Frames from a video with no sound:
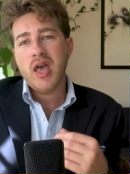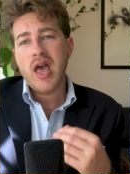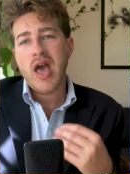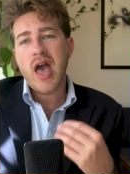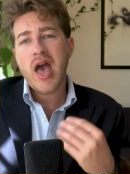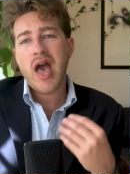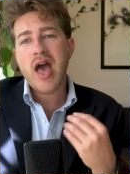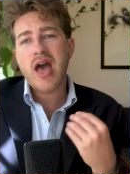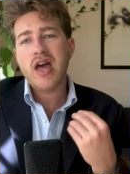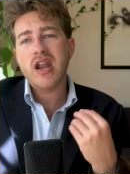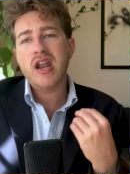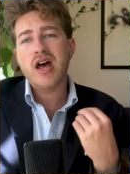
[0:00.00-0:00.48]

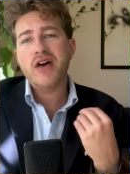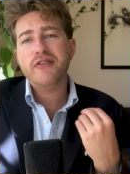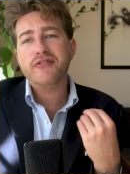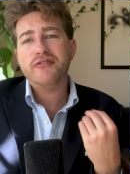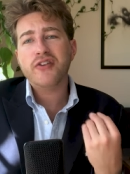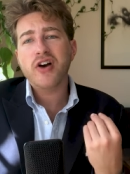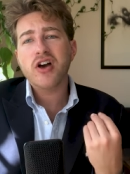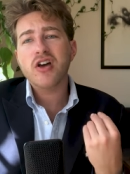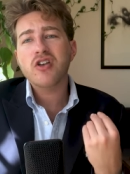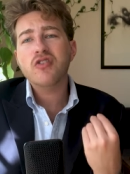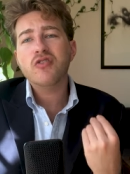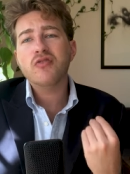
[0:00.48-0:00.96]
And a
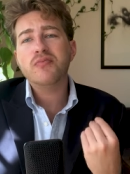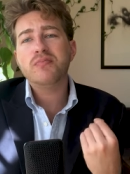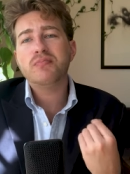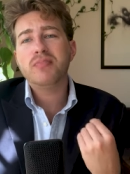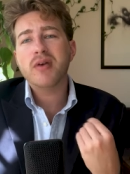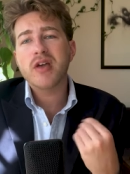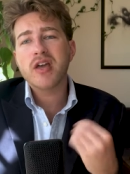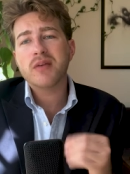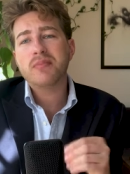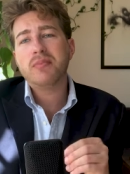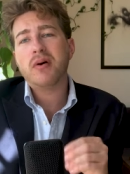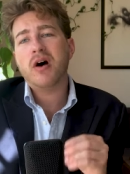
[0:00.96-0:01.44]
final
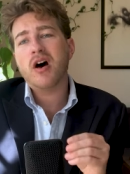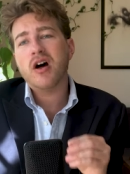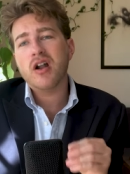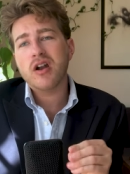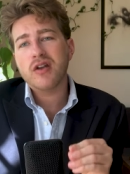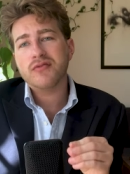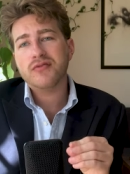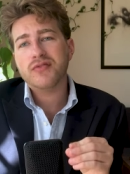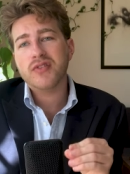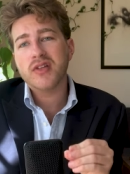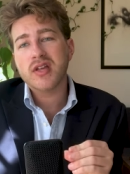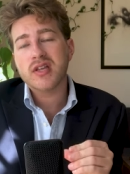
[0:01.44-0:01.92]
big part
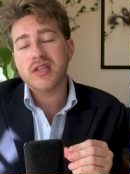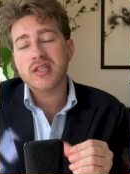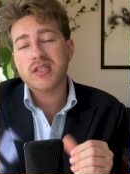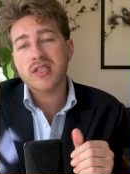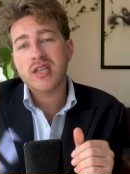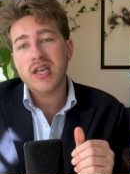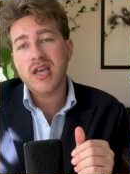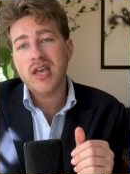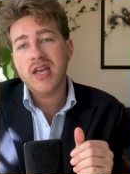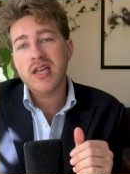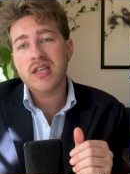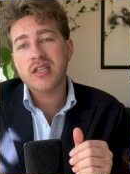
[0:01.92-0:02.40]
of
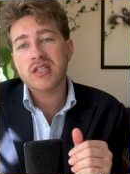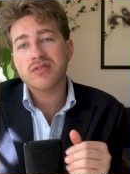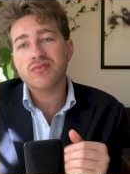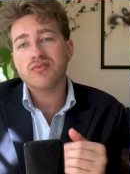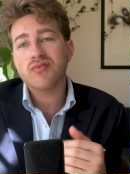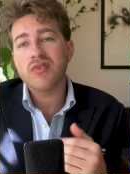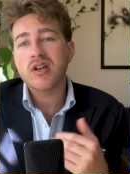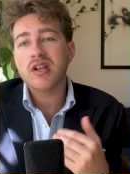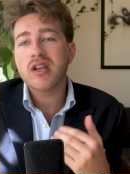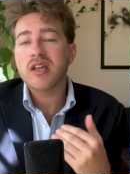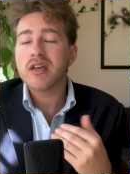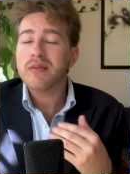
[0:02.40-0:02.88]
this is
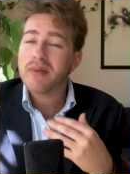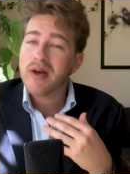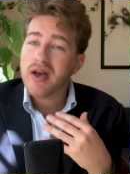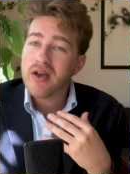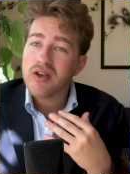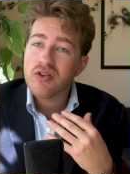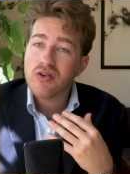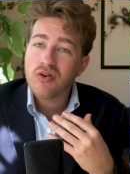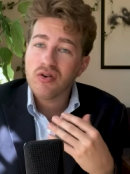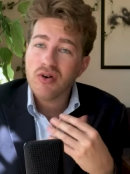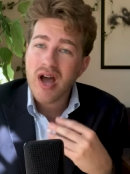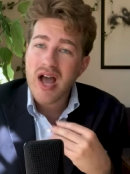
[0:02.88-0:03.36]
really
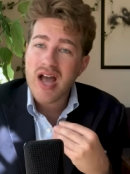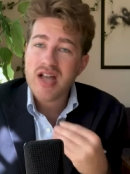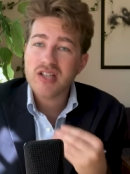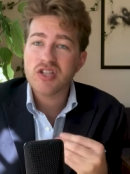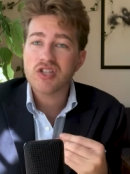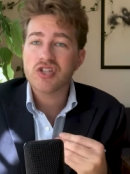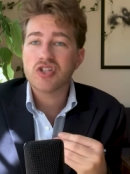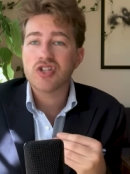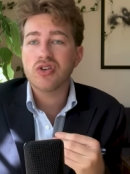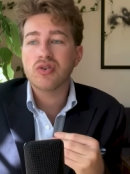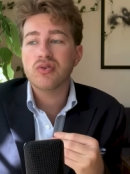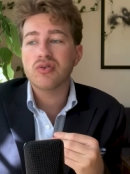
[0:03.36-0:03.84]
about your
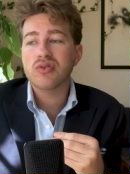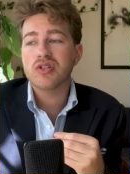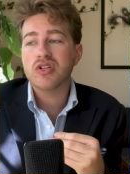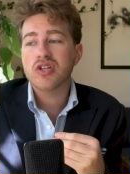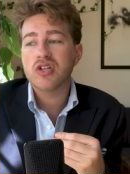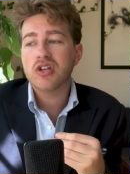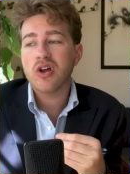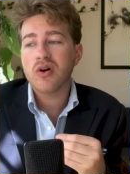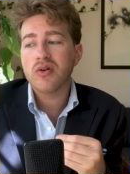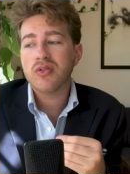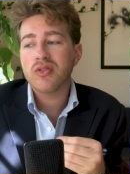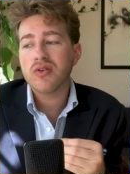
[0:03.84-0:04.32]
attitude.
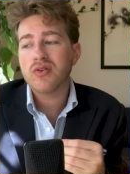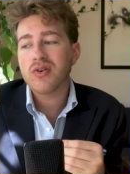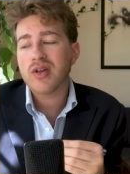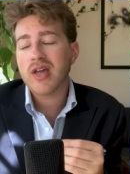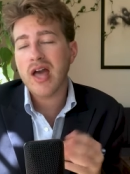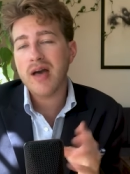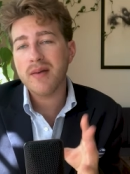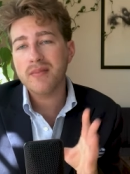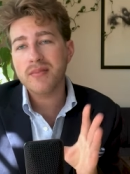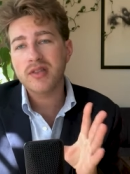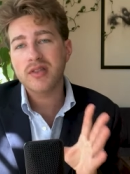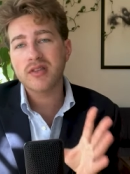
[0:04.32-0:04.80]
You know, there
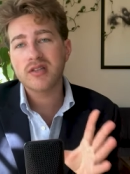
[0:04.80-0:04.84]
can be